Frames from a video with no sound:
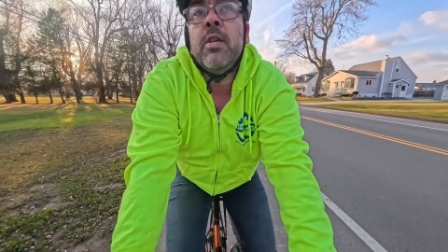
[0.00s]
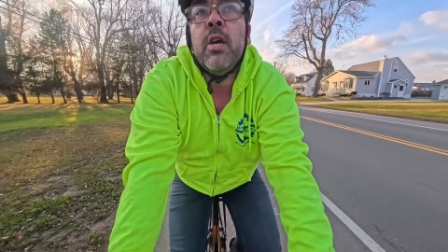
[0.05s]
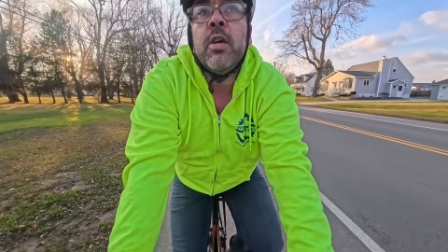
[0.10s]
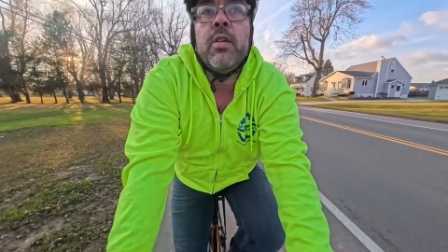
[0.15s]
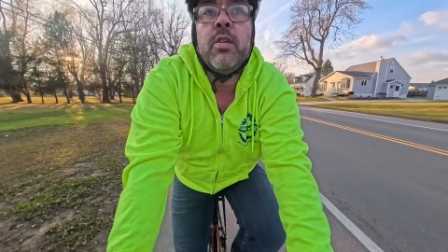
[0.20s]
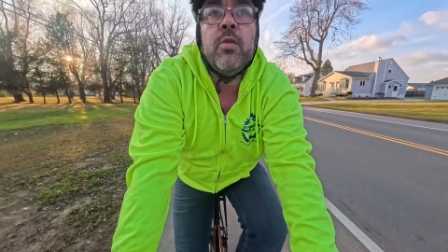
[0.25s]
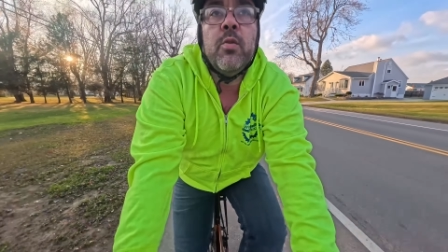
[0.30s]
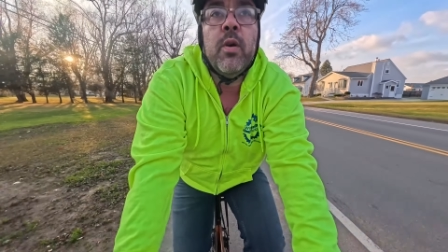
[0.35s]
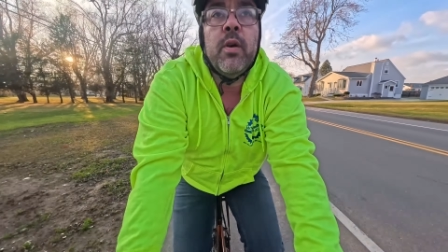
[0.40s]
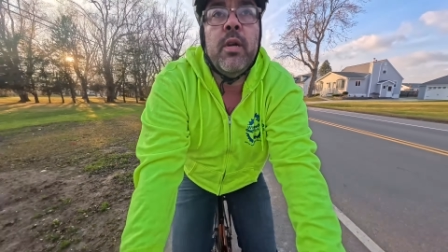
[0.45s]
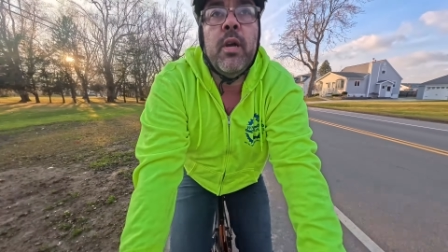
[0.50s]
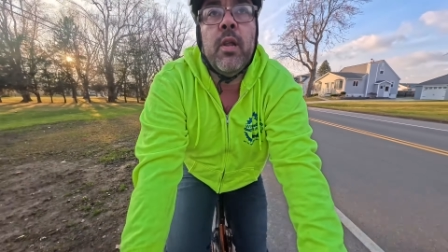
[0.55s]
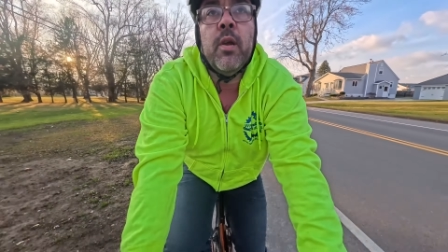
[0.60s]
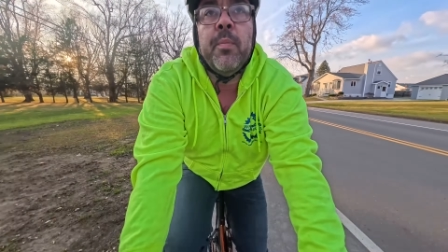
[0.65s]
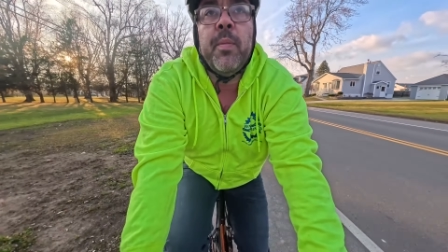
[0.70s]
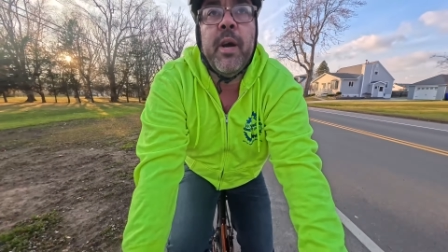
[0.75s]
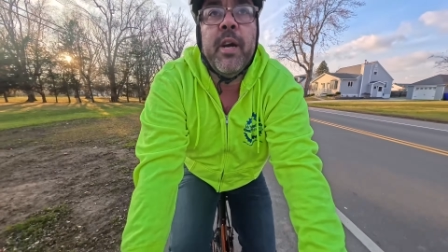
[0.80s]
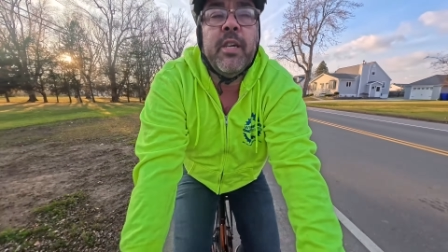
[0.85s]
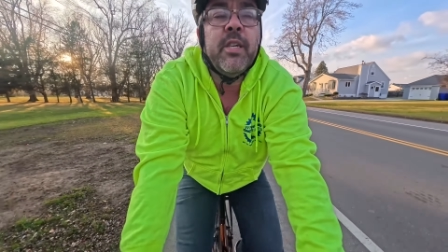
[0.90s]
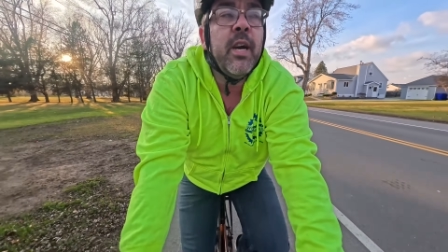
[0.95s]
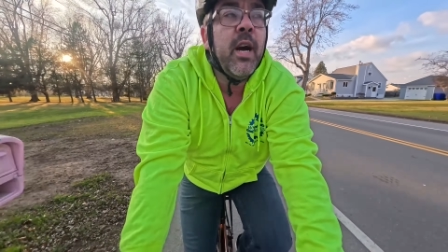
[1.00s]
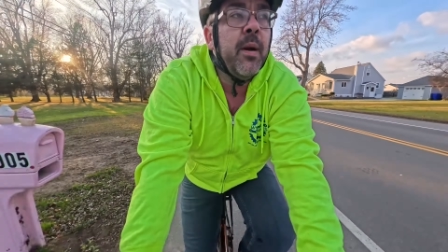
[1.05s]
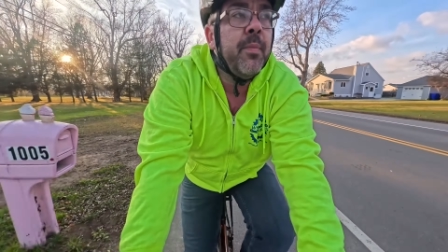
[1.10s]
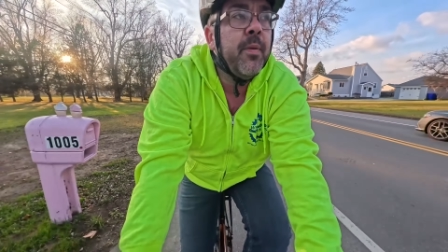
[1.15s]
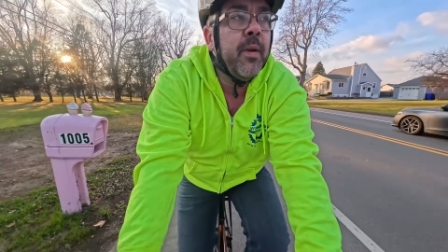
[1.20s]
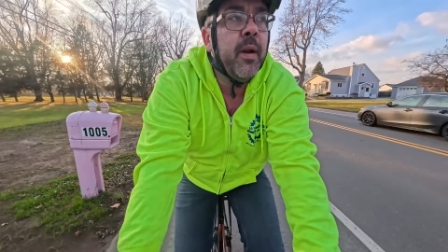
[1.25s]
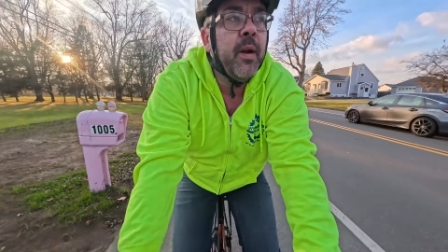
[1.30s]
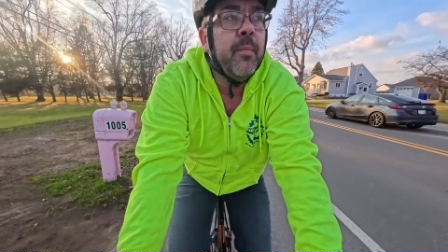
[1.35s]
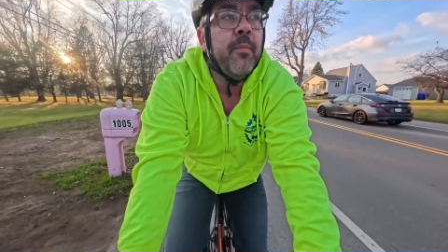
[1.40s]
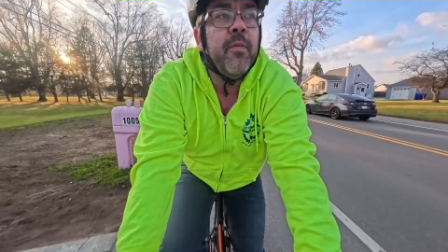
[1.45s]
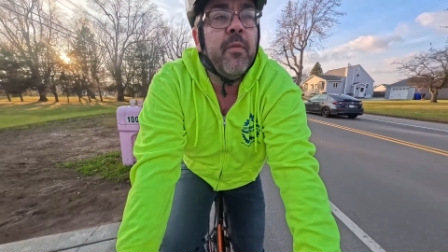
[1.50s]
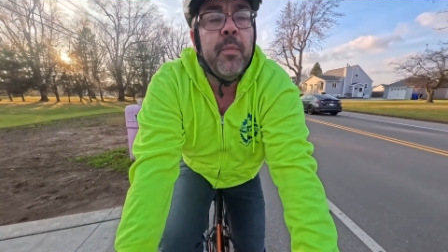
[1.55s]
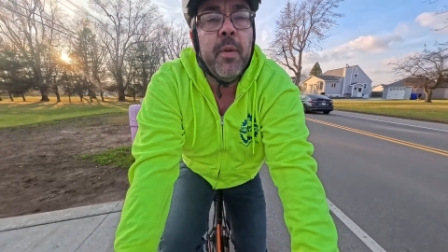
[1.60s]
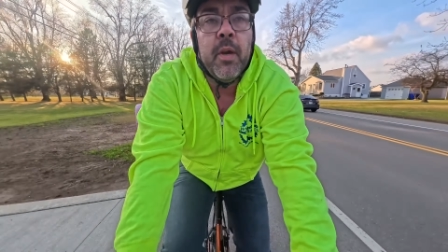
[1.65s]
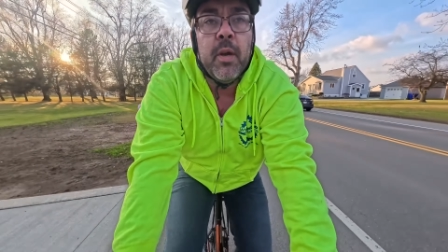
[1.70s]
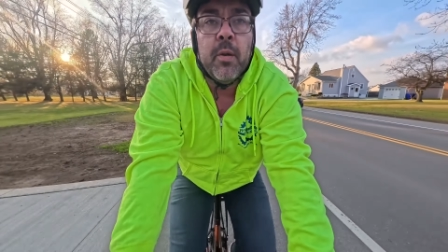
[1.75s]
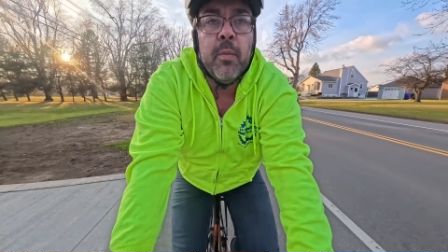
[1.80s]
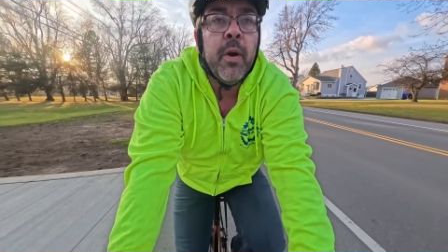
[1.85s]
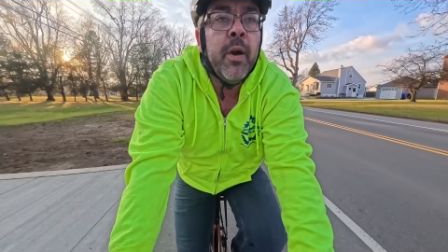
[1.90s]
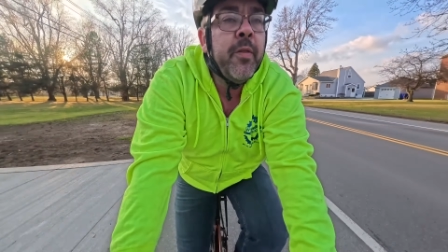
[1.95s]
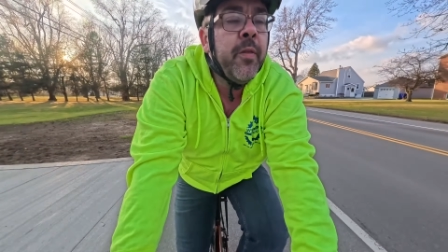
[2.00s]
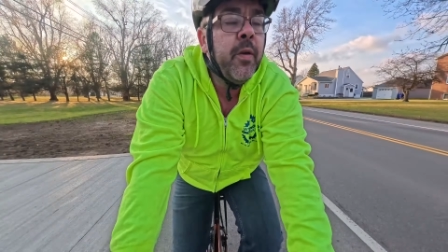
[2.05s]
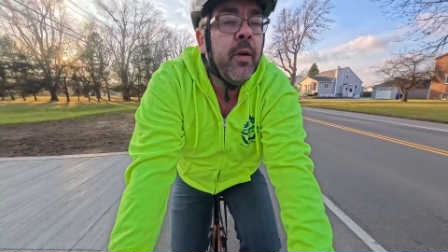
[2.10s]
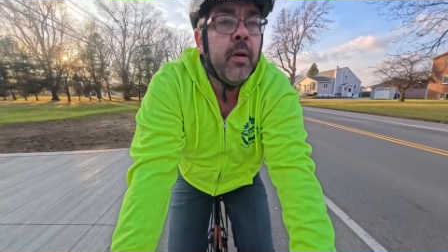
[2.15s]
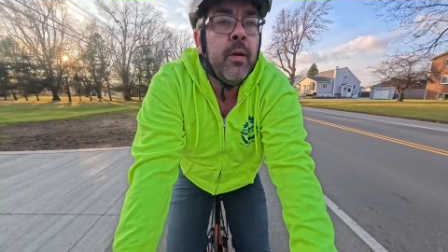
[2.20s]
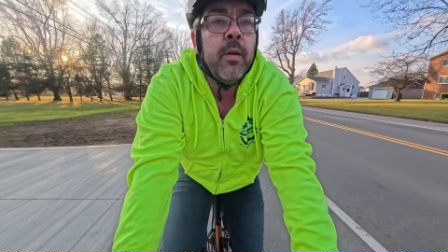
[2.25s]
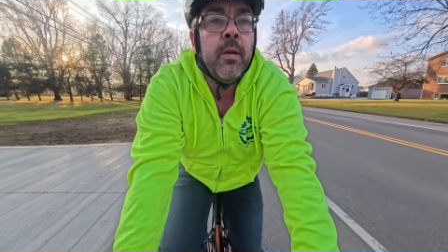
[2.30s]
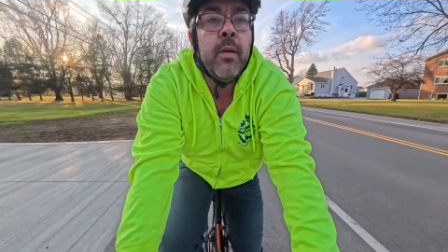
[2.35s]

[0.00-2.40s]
Took to another bike shop that I'm familiar with,